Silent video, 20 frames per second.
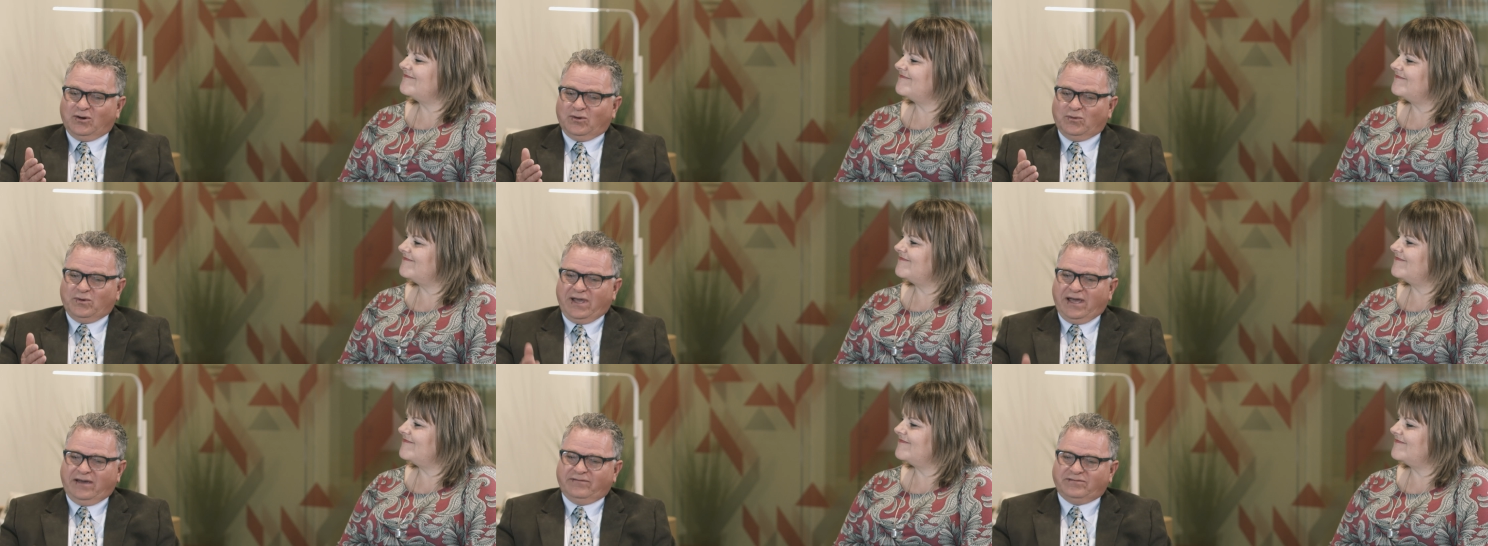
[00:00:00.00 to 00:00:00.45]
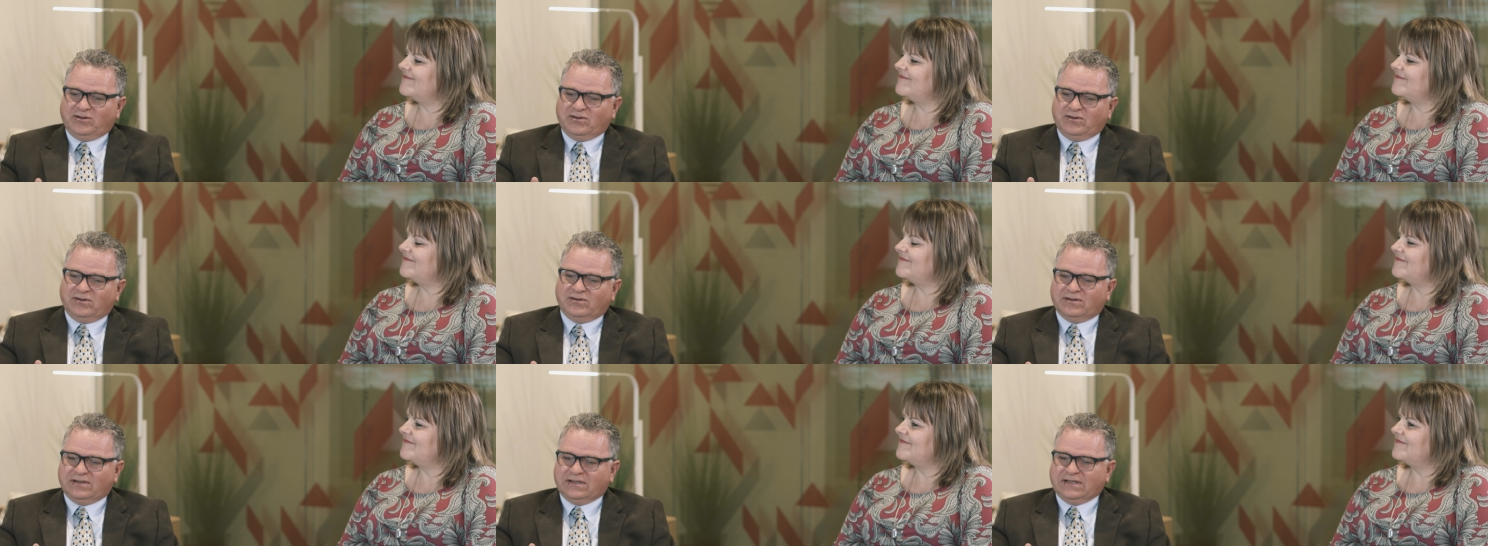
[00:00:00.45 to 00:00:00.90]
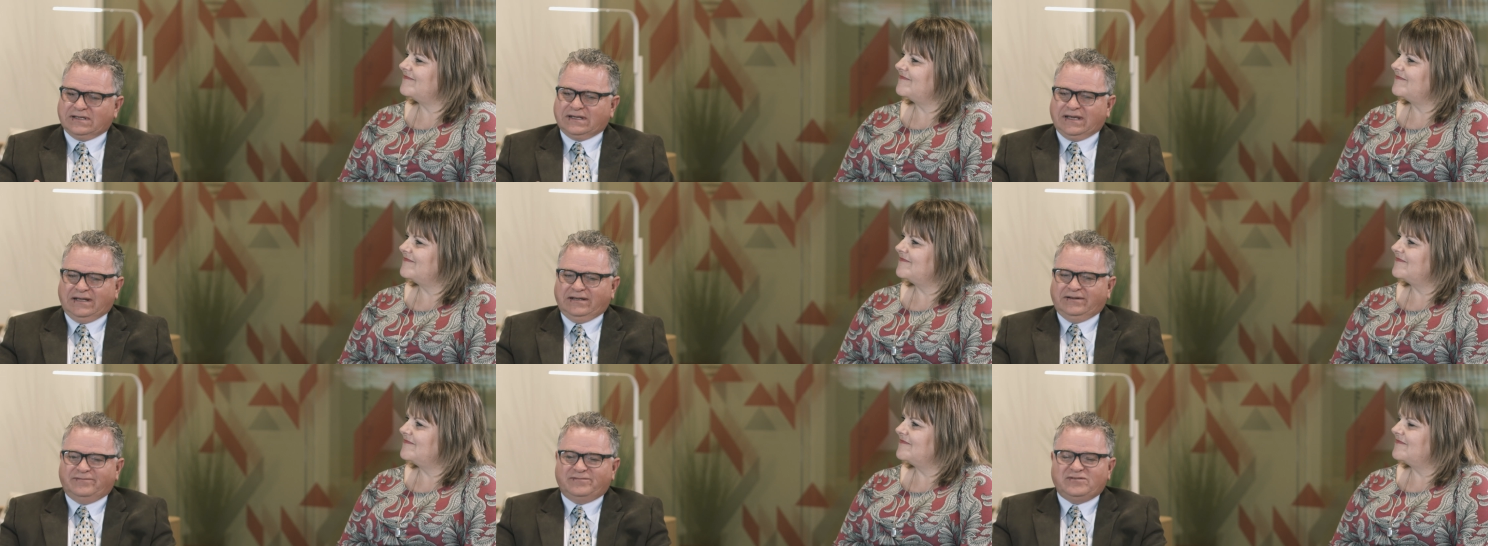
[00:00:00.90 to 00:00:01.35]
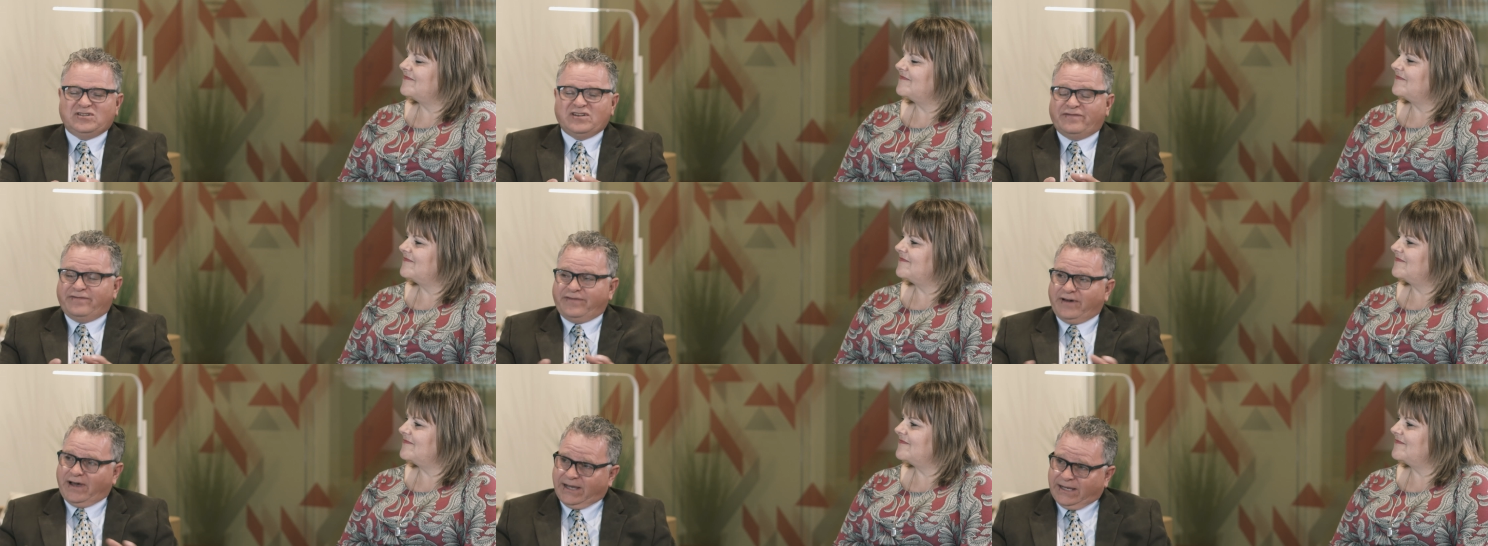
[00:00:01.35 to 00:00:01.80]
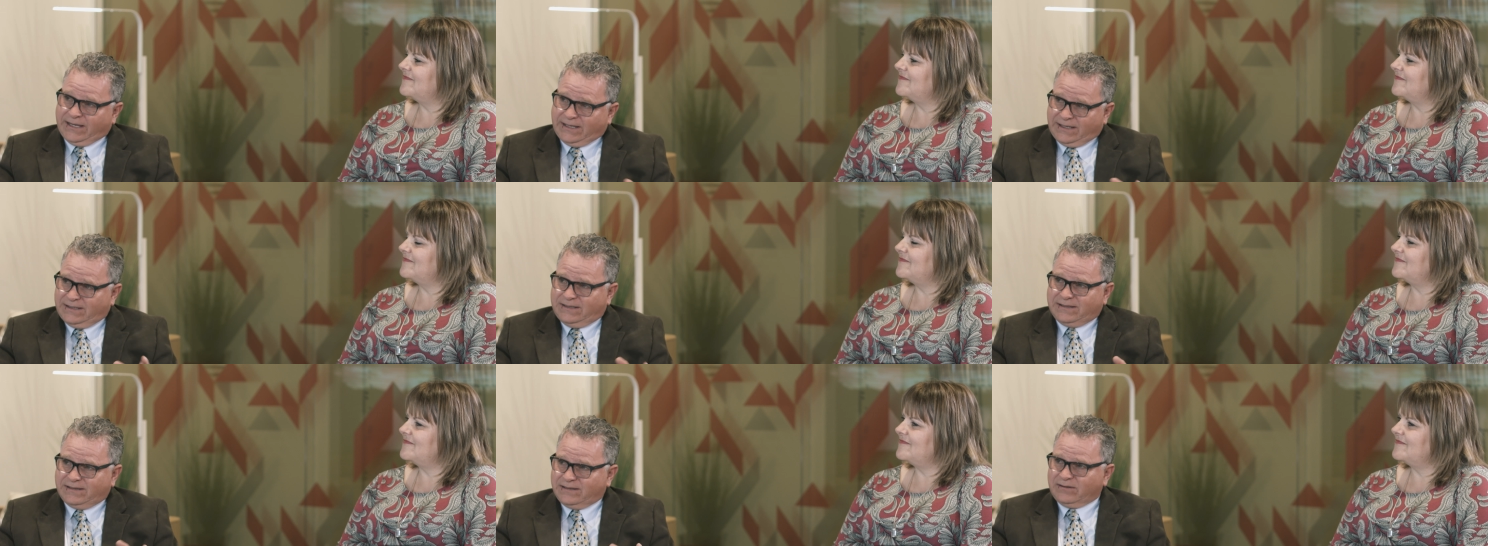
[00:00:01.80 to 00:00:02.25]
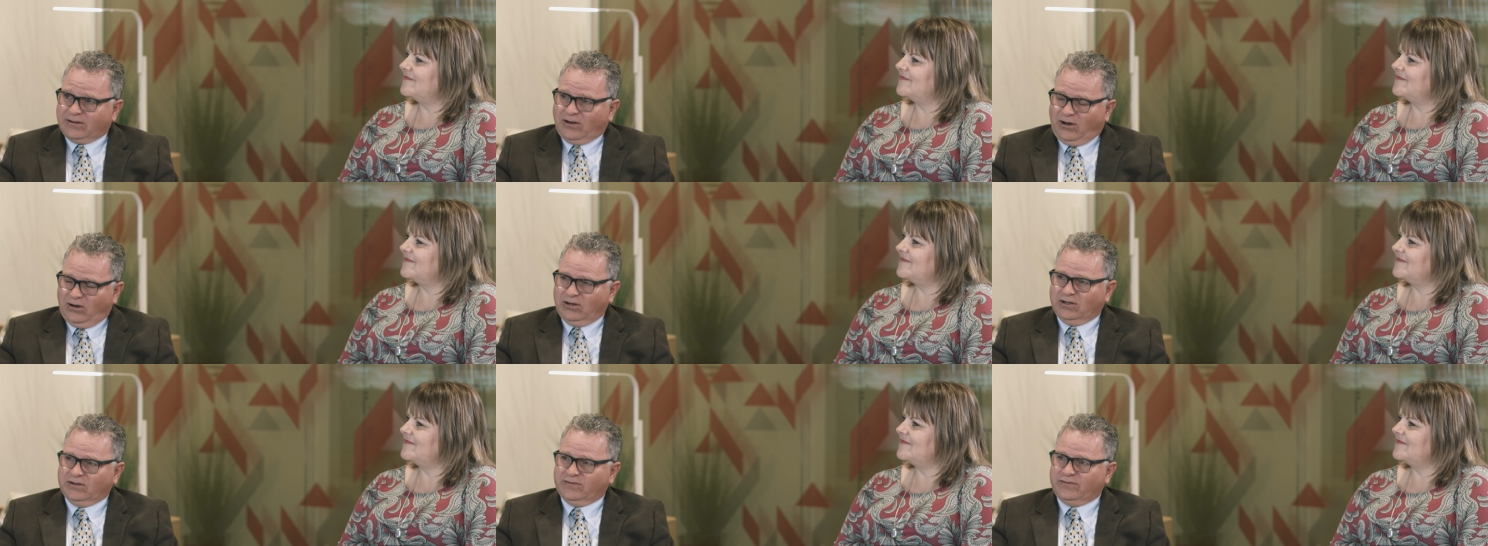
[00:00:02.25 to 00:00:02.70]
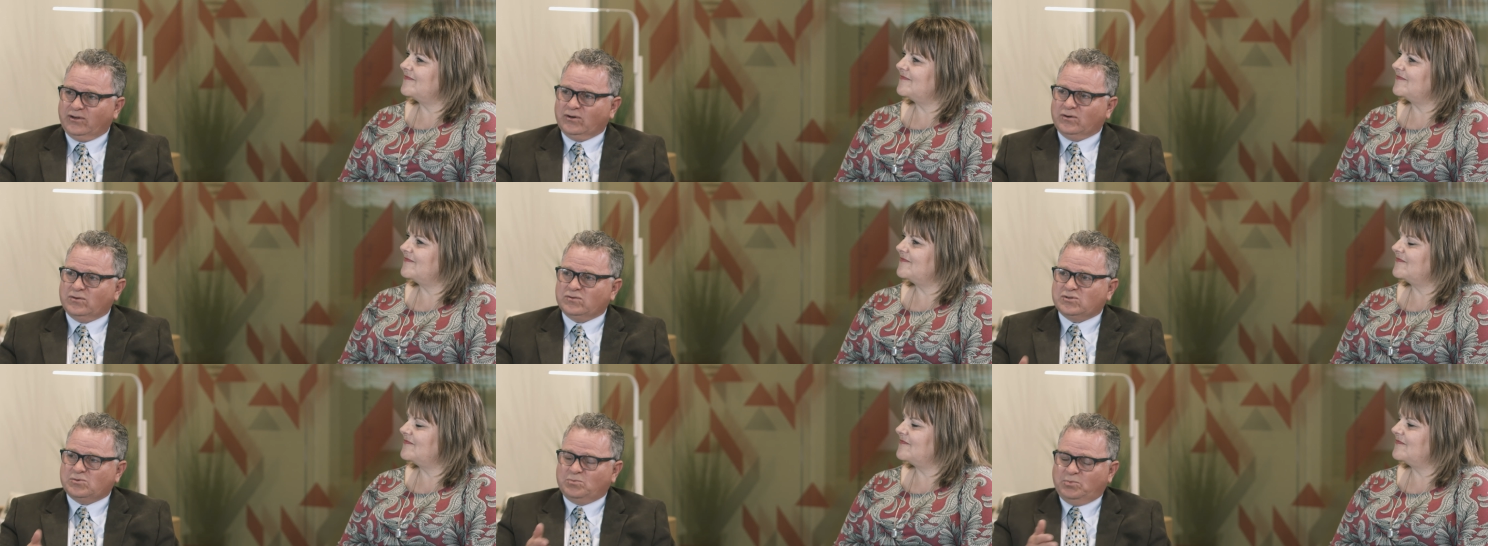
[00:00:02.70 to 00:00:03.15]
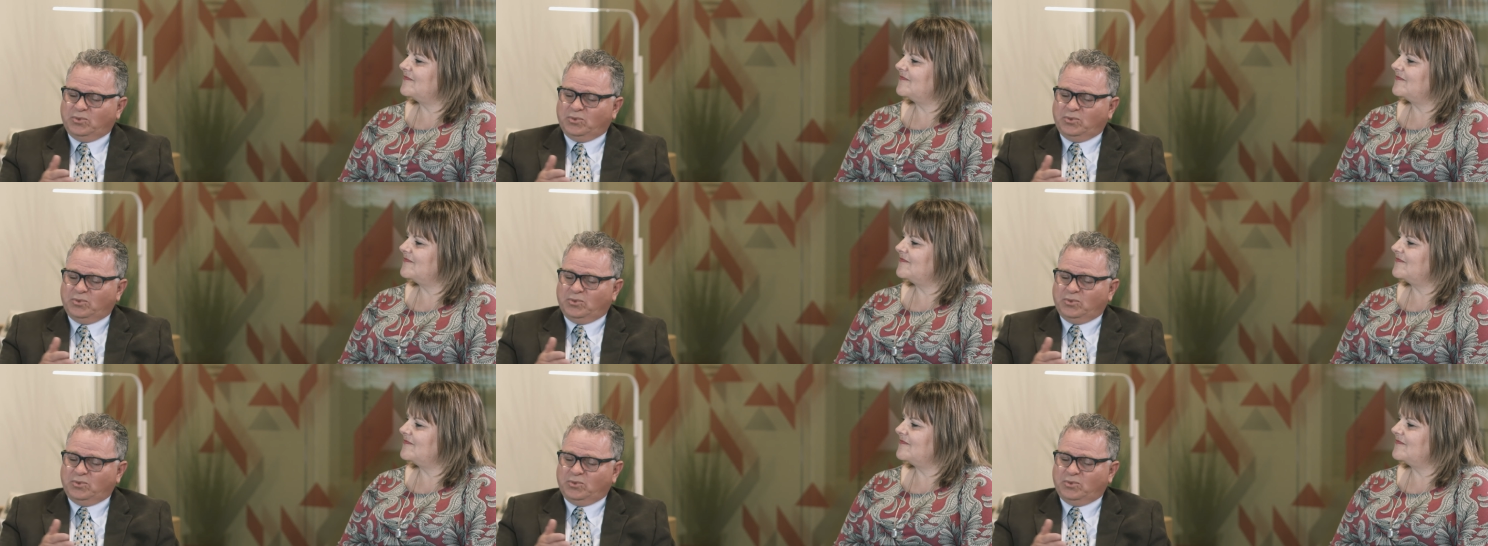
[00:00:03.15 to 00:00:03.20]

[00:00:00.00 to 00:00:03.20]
Speaker 1: We have to kind of divide all of those,